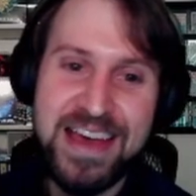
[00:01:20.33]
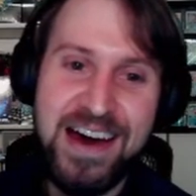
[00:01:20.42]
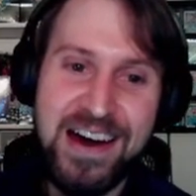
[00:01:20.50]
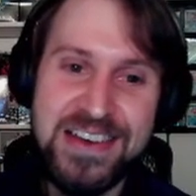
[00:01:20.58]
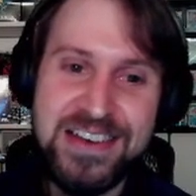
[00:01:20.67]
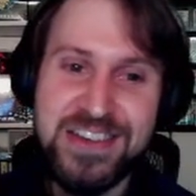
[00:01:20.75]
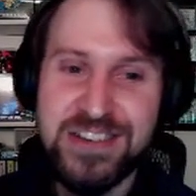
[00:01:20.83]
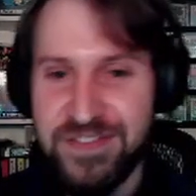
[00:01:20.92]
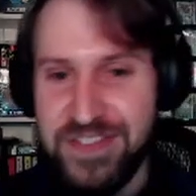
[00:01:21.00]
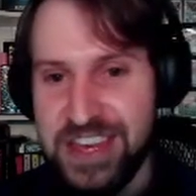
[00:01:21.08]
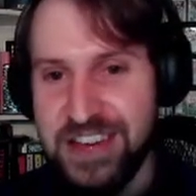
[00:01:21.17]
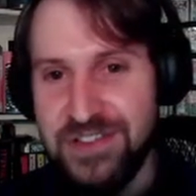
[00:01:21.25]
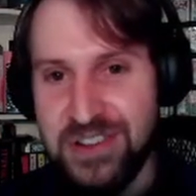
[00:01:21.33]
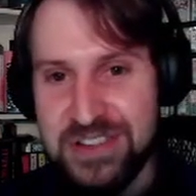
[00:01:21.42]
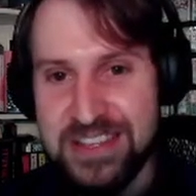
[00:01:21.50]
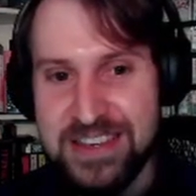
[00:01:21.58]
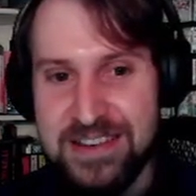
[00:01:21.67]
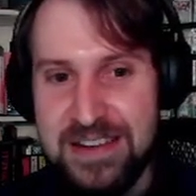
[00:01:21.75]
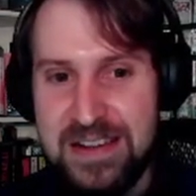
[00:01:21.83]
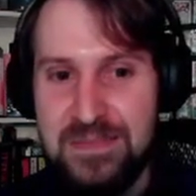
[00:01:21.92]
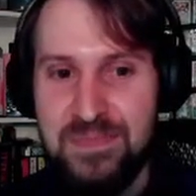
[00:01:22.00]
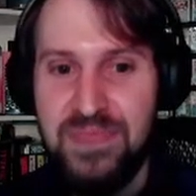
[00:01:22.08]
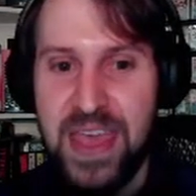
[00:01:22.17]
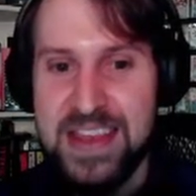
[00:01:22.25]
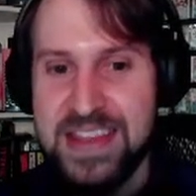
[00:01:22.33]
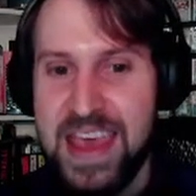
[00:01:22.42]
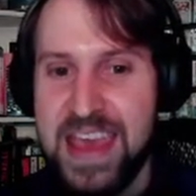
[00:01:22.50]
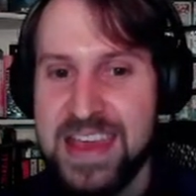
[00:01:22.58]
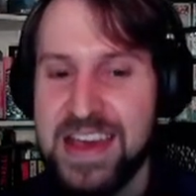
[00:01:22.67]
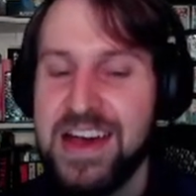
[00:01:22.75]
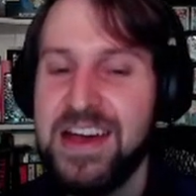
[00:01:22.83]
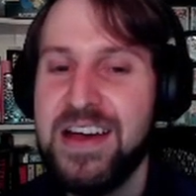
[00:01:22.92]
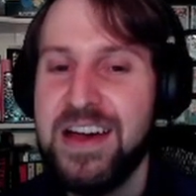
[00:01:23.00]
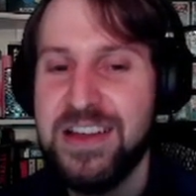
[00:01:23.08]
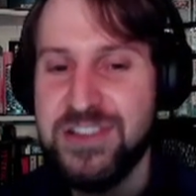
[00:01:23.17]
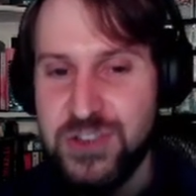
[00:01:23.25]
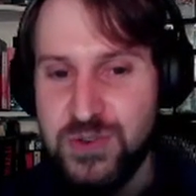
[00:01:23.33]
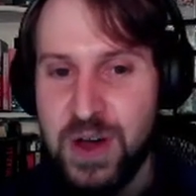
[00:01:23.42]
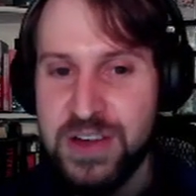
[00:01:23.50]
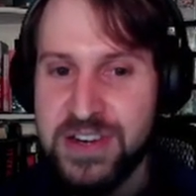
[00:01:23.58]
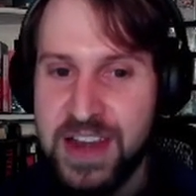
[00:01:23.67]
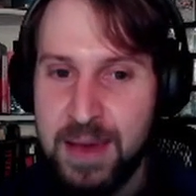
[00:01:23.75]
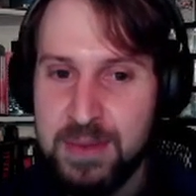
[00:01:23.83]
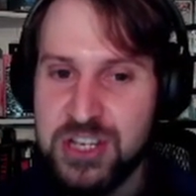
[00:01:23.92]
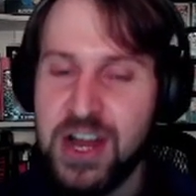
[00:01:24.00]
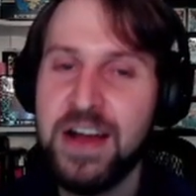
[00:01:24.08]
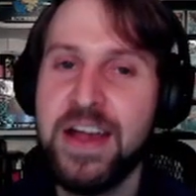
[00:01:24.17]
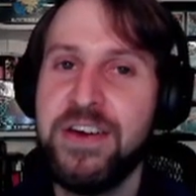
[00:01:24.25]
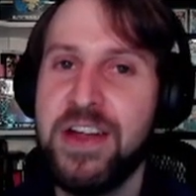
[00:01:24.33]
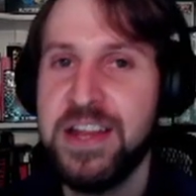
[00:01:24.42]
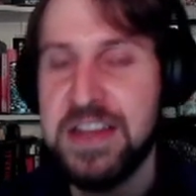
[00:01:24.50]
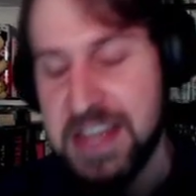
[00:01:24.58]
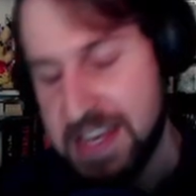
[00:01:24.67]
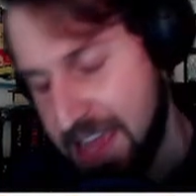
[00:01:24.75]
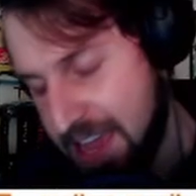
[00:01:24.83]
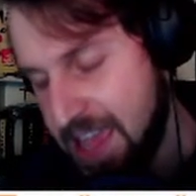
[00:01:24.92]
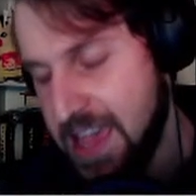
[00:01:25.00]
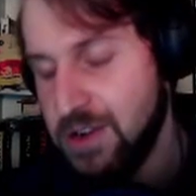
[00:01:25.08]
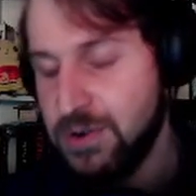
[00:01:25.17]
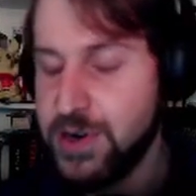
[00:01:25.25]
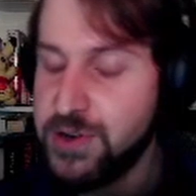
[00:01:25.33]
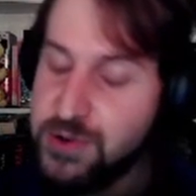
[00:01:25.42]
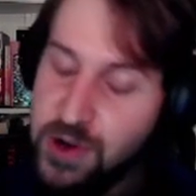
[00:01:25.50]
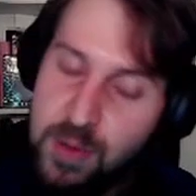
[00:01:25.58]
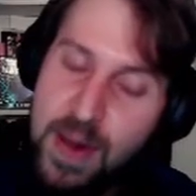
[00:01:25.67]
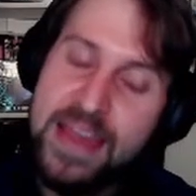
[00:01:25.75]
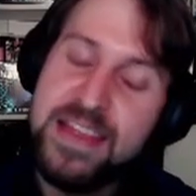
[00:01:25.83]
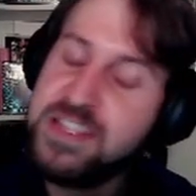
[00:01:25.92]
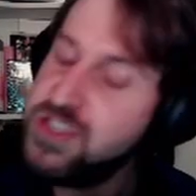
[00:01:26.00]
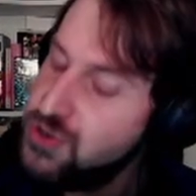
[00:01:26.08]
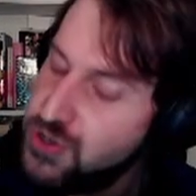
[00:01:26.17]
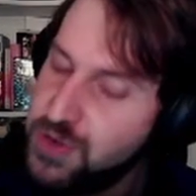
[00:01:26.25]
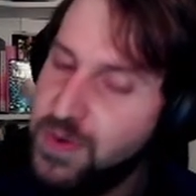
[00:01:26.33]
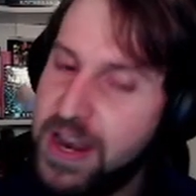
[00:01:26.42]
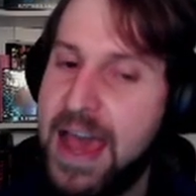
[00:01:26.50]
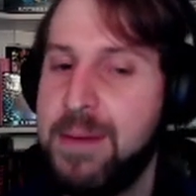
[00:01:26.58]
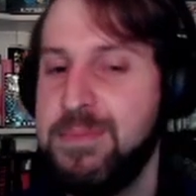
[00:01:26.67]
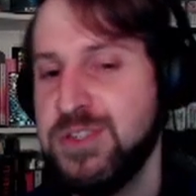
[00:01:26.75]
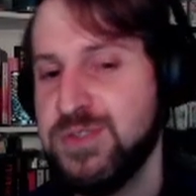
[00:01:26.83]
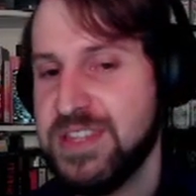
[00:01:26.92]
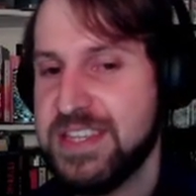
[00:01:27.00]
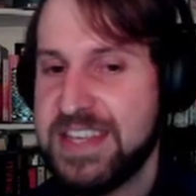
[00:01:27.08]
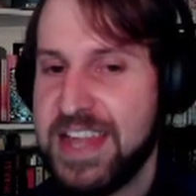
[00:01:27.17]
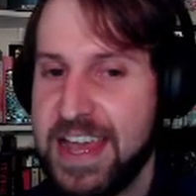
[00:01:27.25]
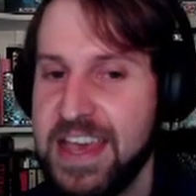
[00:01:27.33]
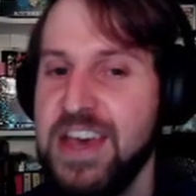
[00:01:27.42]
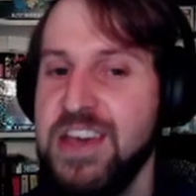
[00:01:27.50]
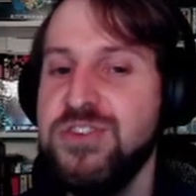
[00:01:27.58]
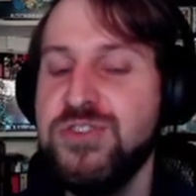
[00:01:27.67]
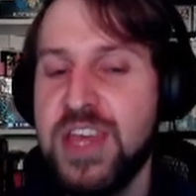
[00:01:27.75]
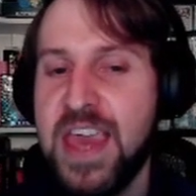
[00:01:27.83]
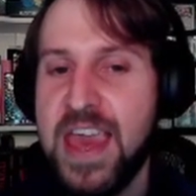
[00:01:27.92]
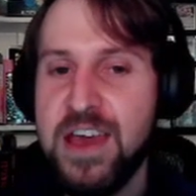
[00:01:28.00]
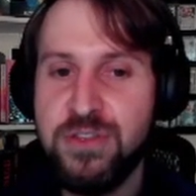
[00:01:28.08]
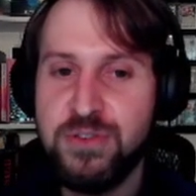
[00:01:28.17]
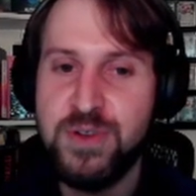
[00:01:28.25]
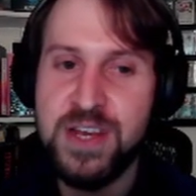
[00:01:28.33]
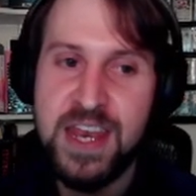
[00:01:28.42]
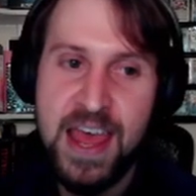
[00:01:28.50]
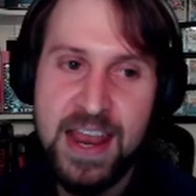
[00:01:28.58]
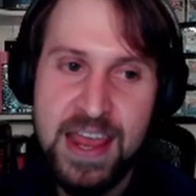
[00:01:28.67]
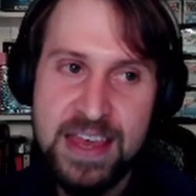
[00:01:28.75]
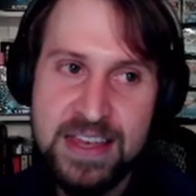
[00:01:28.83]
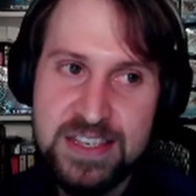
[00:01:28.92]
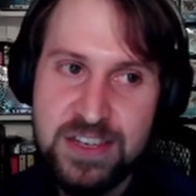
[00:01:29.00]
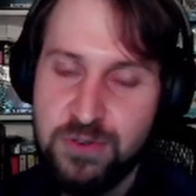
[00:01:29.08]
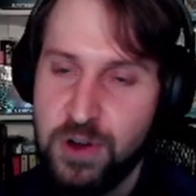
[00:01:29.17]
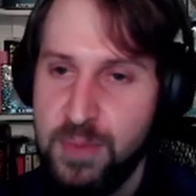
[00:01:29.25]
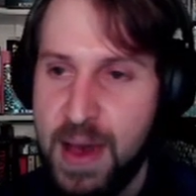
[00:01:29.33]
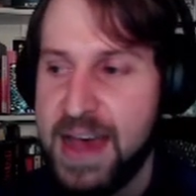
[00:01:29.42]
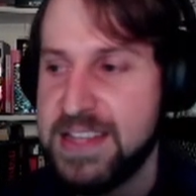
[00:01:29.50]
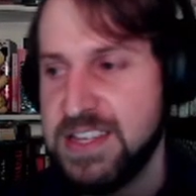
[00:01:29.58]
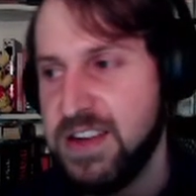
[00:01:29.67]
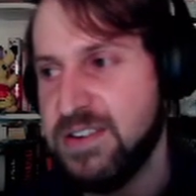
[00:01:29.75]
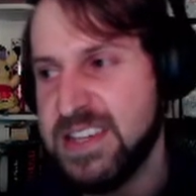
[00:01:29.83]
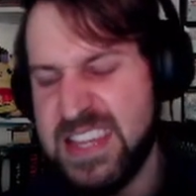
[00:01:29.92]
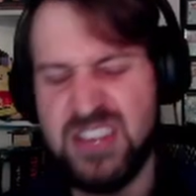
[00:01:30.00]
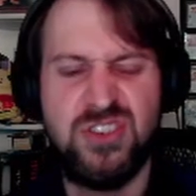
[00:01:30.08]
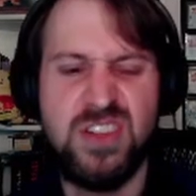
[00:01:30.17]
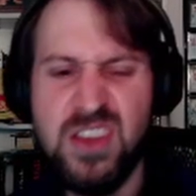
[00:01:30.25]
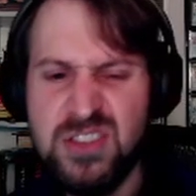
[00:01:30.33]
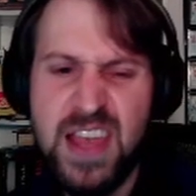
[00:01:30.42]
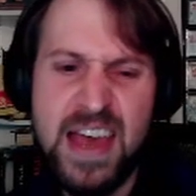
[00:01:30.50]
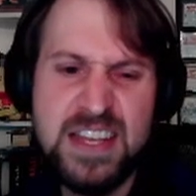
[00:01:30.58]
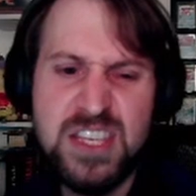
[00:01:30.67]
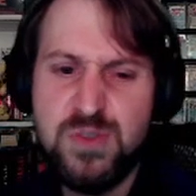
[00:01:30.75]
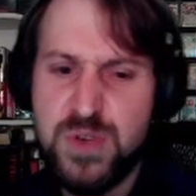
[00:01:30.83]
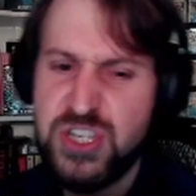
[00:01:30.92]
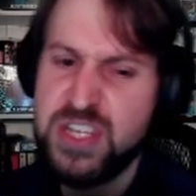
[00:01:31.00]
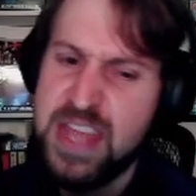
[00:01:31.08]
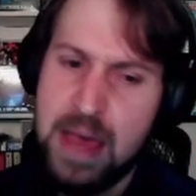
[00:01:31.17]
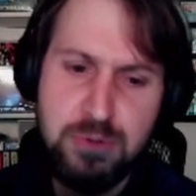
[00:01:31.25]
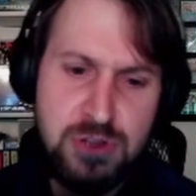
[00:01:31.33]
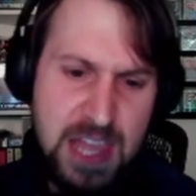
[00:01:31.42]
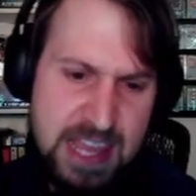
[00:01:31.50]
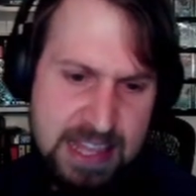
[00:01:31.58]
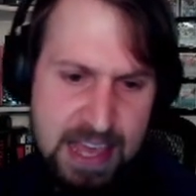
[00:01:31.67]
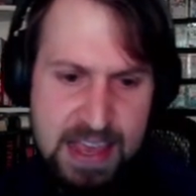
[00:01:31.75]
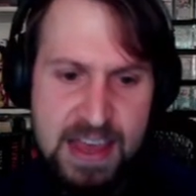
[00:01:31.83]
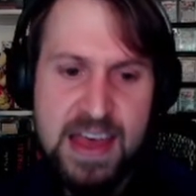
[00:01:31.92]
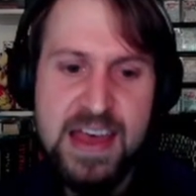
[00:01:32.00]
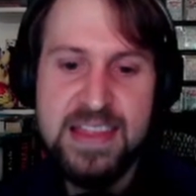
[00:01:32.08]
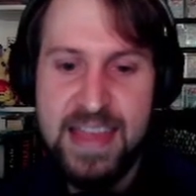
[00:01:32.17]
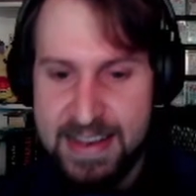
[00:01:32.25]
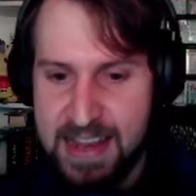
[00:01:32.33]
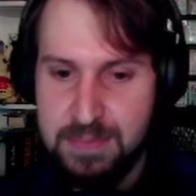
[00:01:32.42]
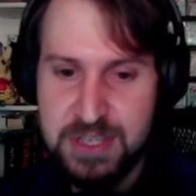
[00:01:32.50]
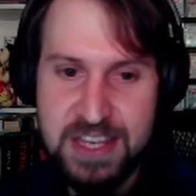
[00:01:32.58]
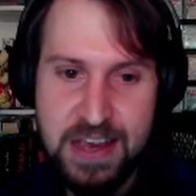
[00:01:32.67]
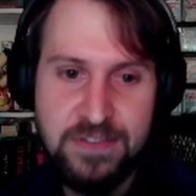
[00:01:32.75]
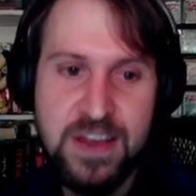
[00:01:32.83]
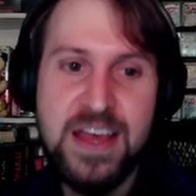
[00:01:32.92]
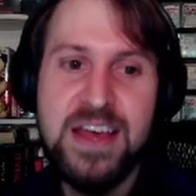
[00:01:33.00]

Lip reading: onto your Vikavolt and take a 200 damage knockout on a Dedenne or a Crobat. That's usually what happens with this deck. Usually KO 3 Dedennes, Crobats, you know, etc. Those kind of squishy, Tapu Lele, that type of stuff.